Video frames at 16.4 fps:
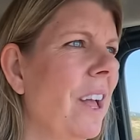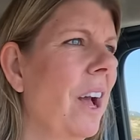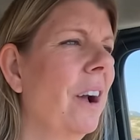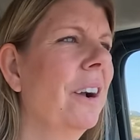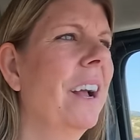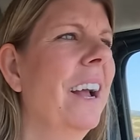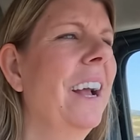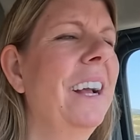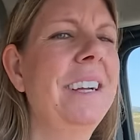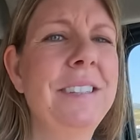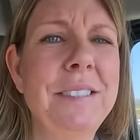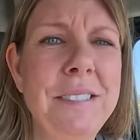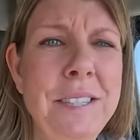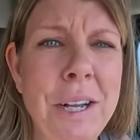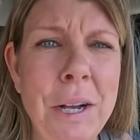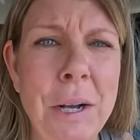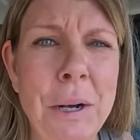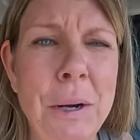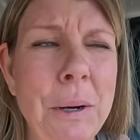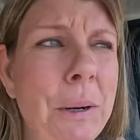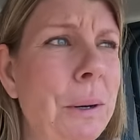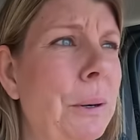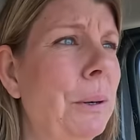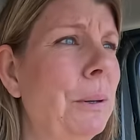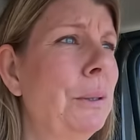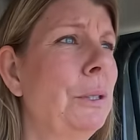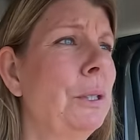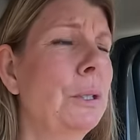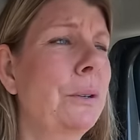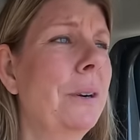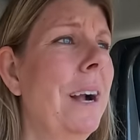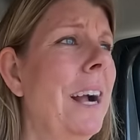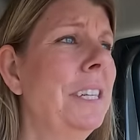Okay, so
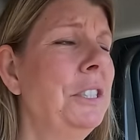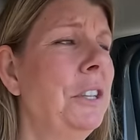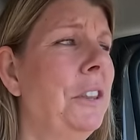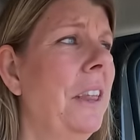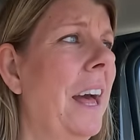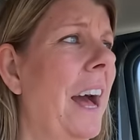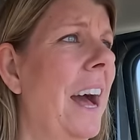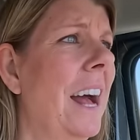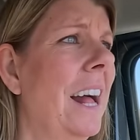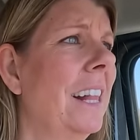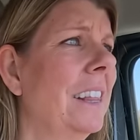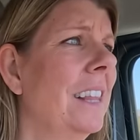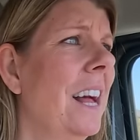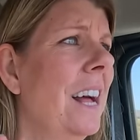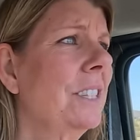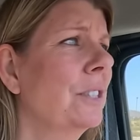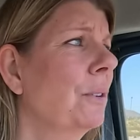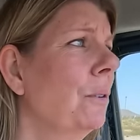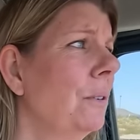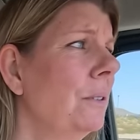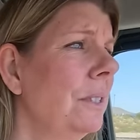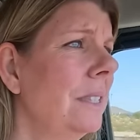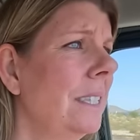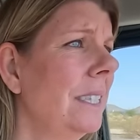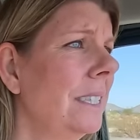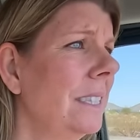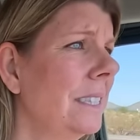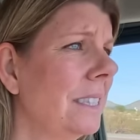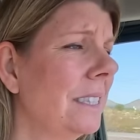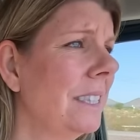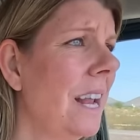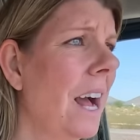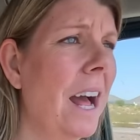scratch that. Las
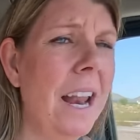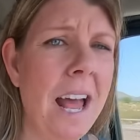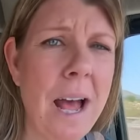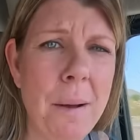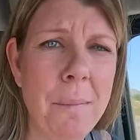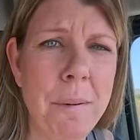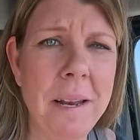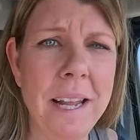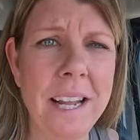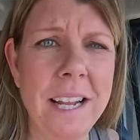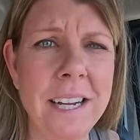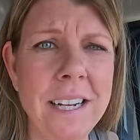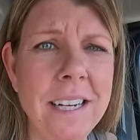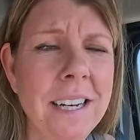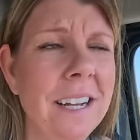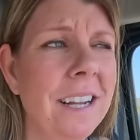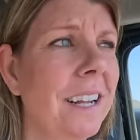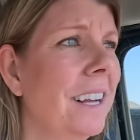Cruces, not happening.